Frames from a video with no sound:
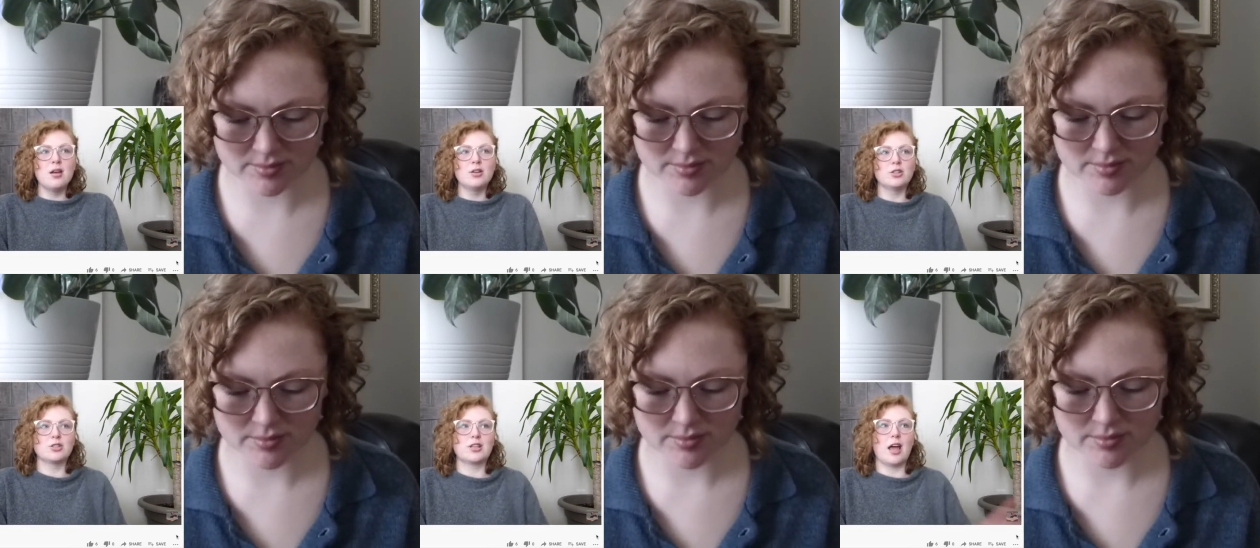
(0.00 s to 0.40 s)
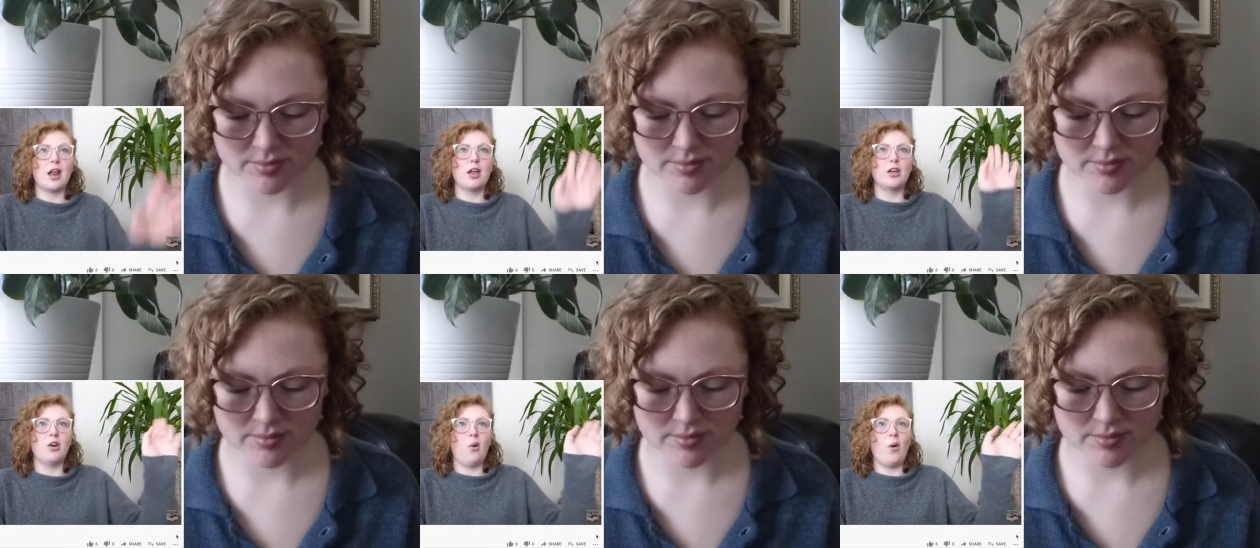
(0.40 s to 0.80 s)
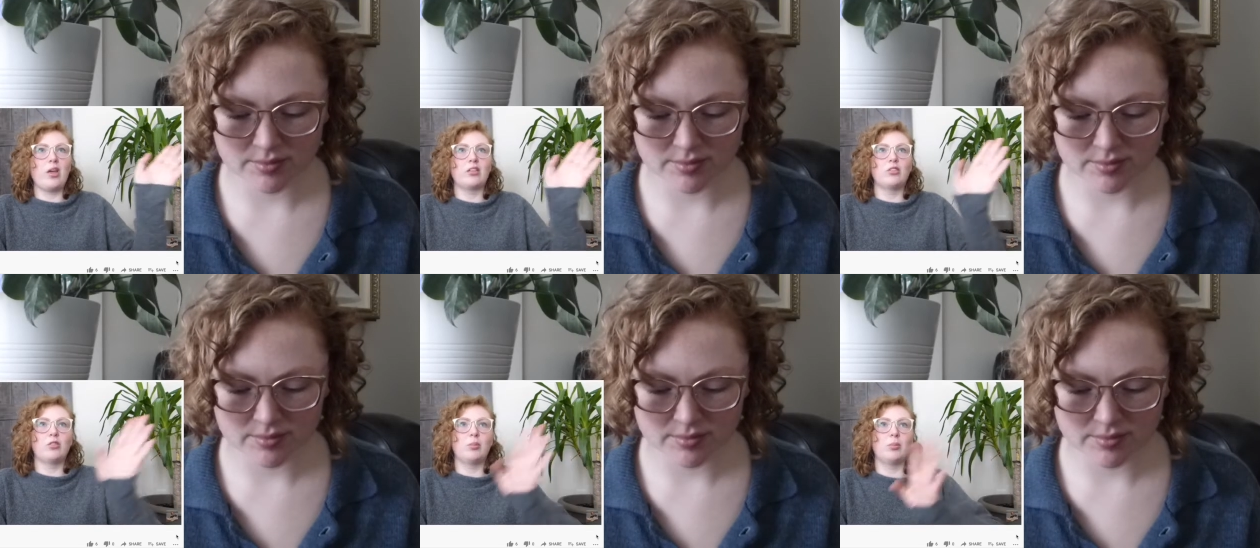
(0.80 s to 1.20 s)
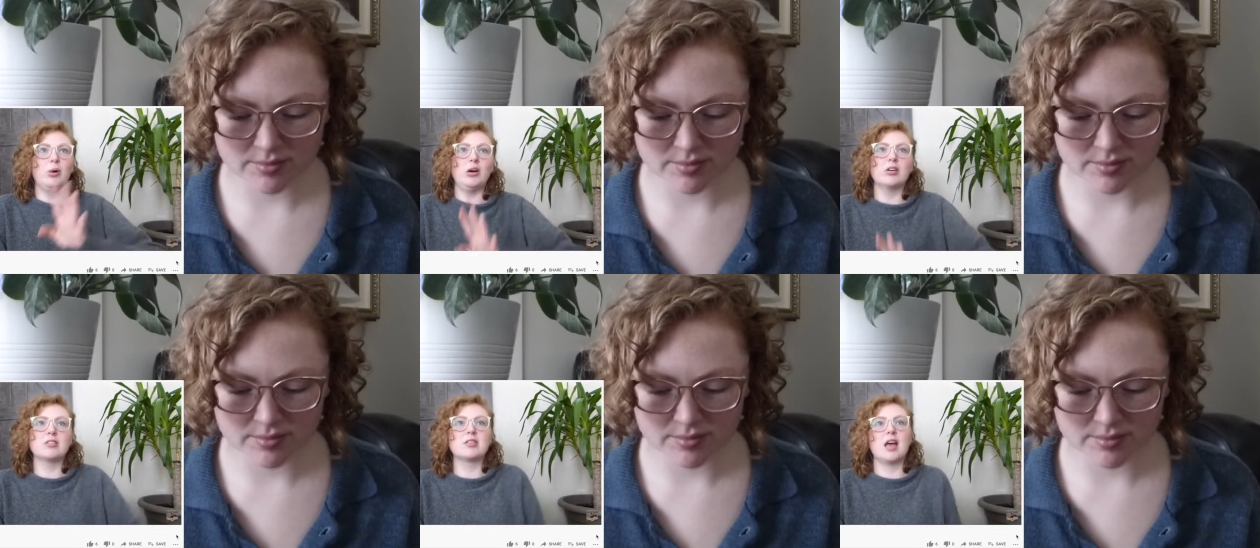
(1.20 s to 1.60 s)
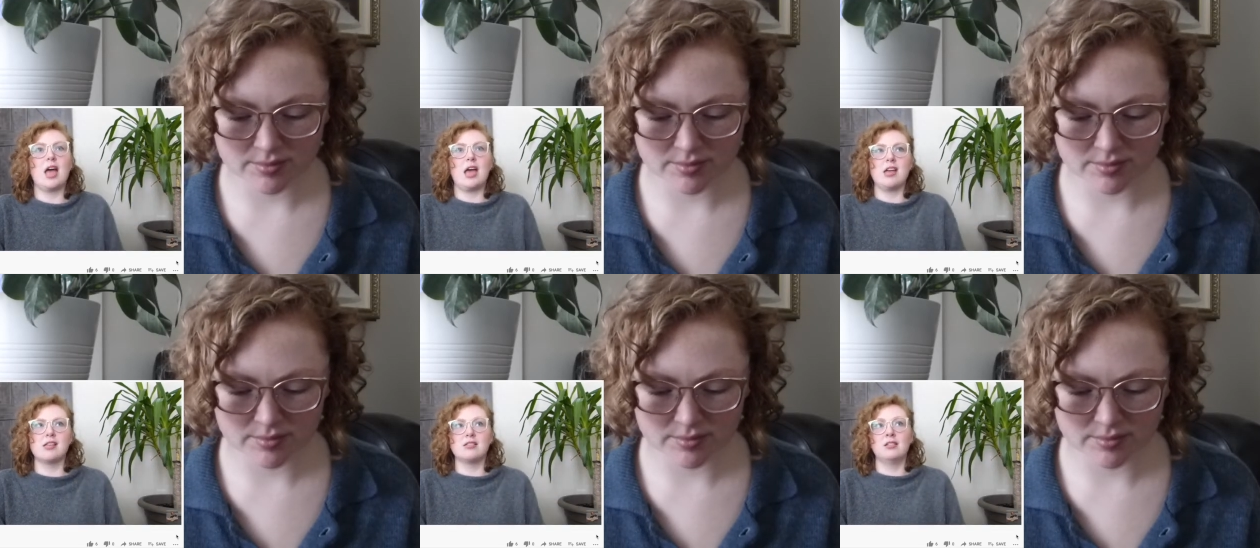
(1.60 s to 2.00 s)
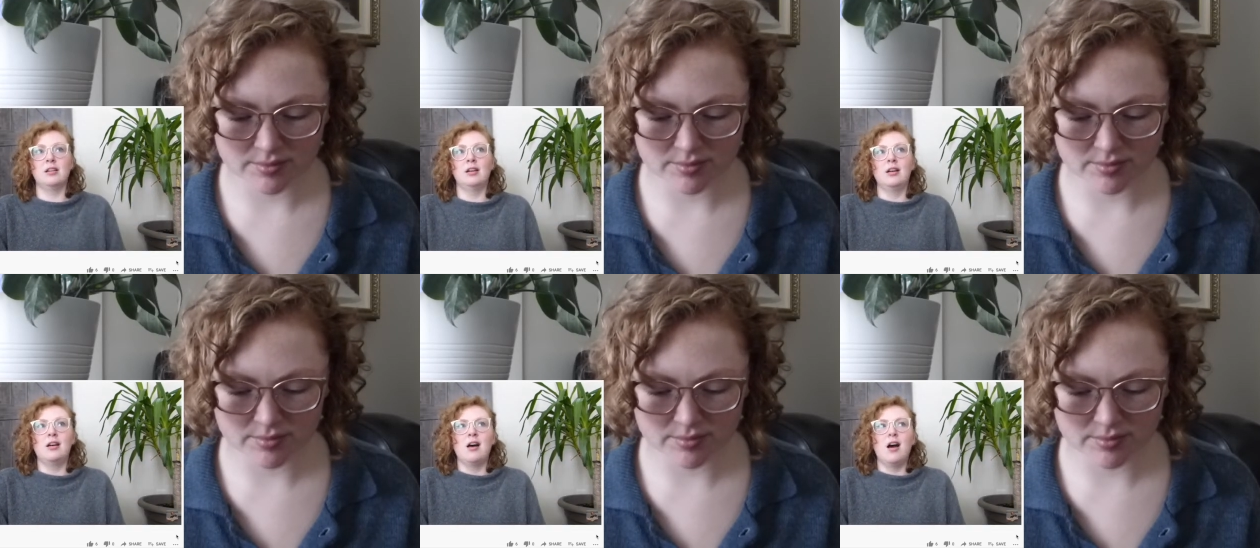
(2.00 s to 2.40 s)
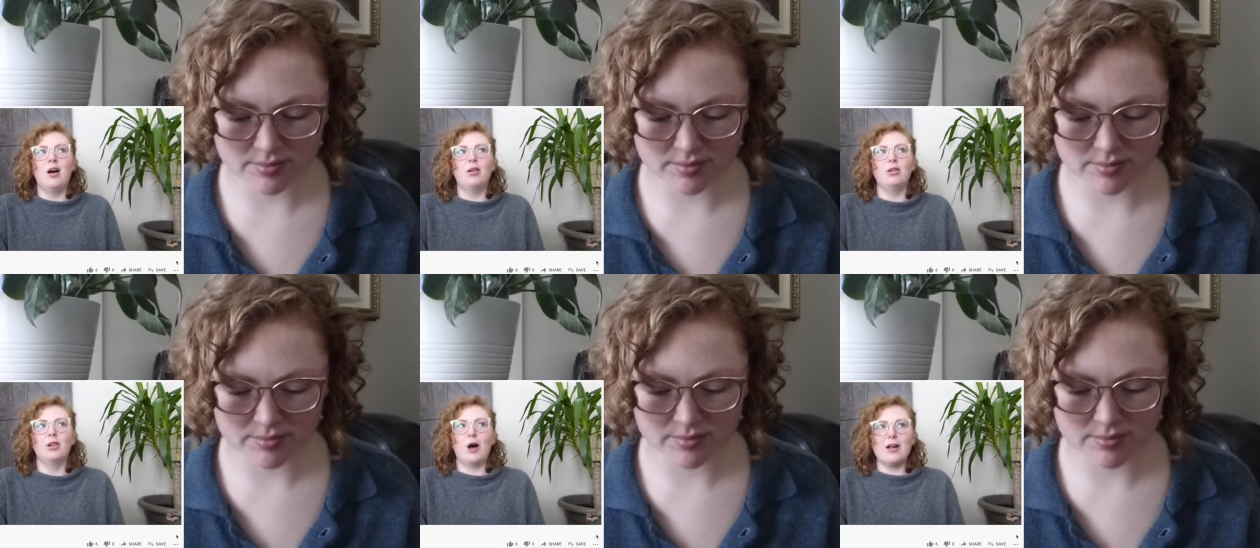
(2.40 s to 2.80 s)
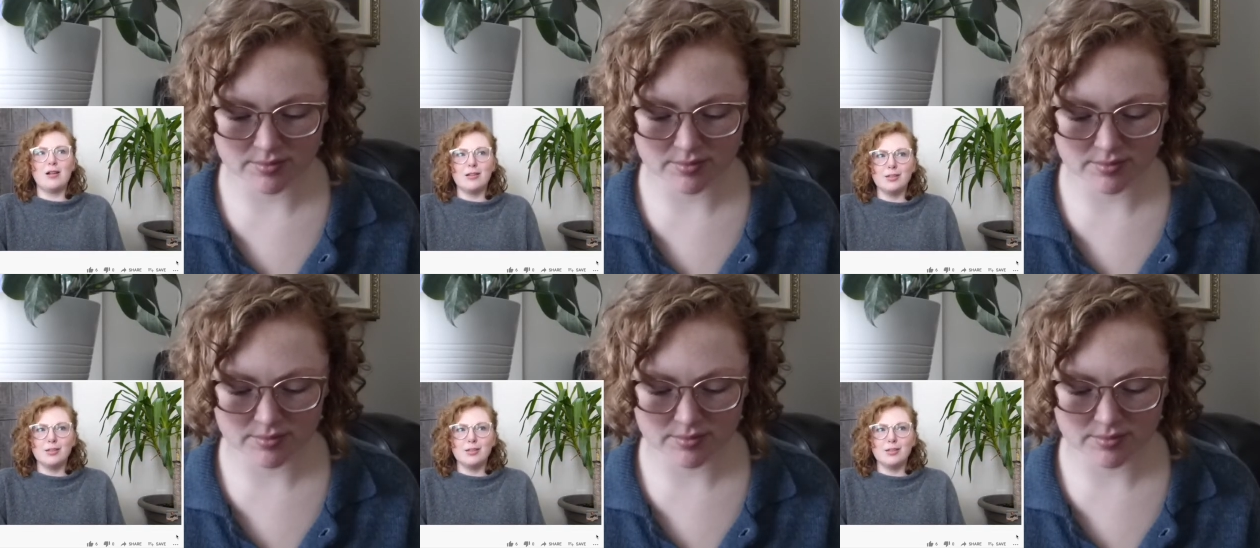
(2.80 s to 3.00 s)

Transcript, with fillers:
Speaker 1: just kind of going through the books, and a lot of